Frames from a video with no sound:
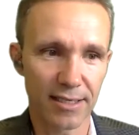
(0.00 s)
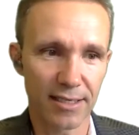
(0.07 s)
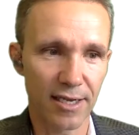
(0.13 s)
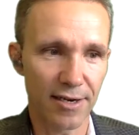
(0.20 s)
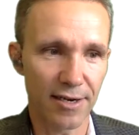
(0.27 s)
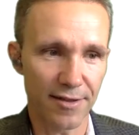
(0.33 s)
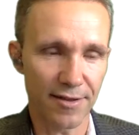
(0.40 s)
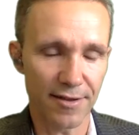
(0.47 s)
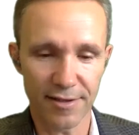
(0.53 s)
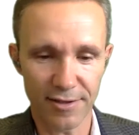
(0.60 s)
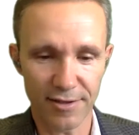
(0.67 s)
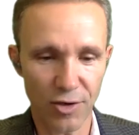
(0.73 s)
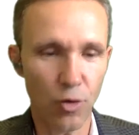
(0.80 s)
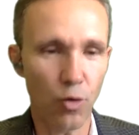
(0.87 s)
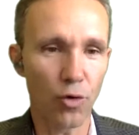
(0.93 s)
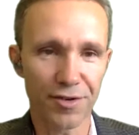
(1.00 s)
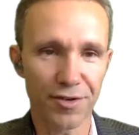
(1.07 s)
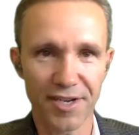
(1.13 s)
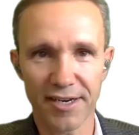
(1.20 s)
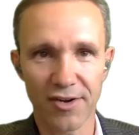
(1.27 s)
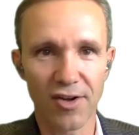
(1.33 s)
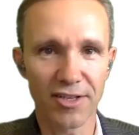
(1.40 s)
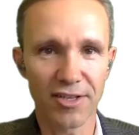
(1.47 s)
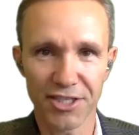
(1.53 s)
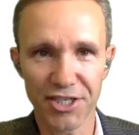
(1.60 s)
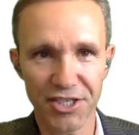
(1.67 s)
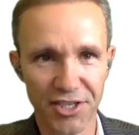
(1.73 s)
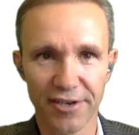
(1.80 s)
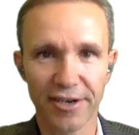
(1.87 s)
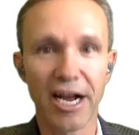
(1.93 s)
A lot of the core
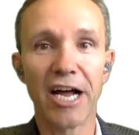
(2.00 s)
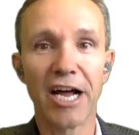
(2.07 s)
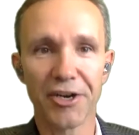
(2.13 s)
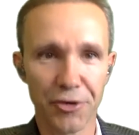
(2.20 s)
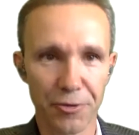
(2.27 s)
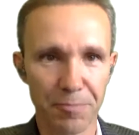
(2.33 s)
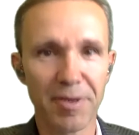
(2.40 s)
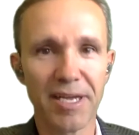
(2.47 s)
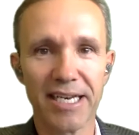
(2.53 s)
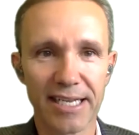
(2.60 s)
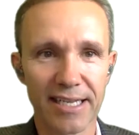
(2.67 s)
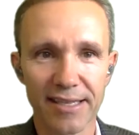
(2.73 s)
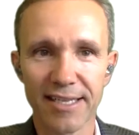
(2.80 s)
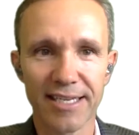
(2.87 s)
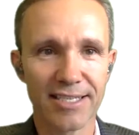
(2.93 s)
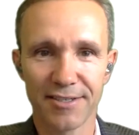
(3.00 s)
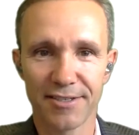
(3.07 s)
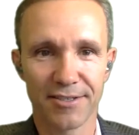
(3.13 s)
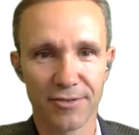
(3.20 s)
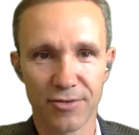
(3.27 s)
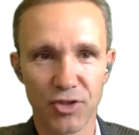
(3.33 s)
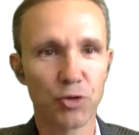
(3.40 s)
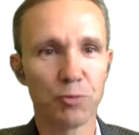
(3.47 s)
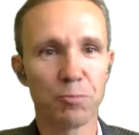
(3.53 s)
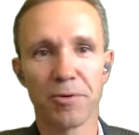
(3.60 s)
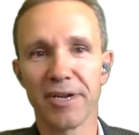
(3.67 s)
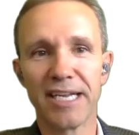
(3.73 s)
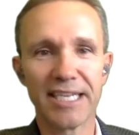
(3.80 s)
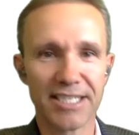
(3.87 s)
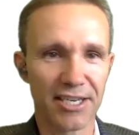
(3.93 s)
technologies that are underpinning these super
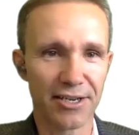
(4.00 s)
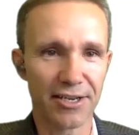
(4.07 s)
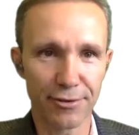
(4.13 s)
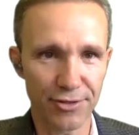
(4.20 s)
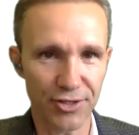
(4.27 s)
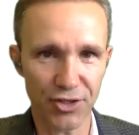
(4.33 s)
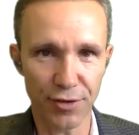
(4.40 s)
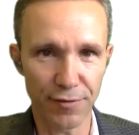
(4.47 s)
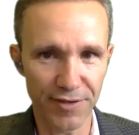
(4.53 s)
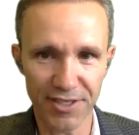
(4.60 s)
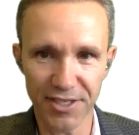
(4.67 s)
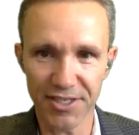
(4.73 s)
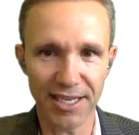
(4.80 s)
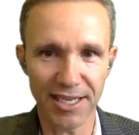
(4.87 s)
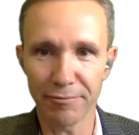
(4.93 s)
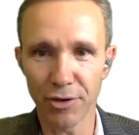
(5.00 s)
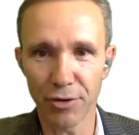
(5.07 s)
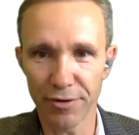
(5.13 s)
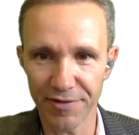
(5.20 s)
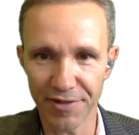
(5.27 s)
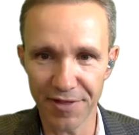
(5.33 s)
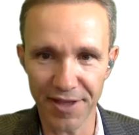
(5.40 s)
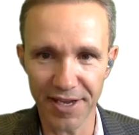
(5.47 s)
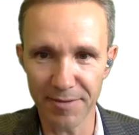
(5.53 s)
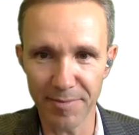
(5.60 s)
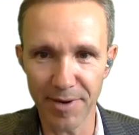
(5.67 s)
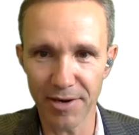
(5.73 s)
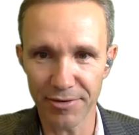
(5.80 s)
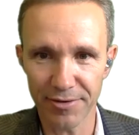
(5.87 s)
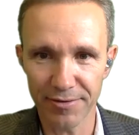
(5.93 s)
easy to use services that we don't even think
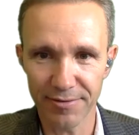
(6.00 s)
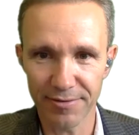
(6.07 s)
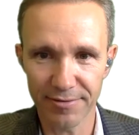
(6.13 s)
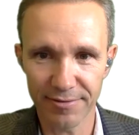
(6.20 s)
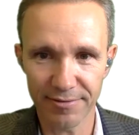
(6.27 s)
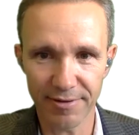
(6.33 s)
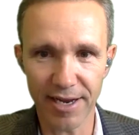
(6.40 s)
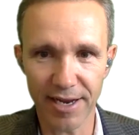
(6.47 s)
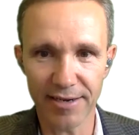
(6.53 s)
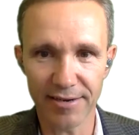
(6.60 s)
about. Right?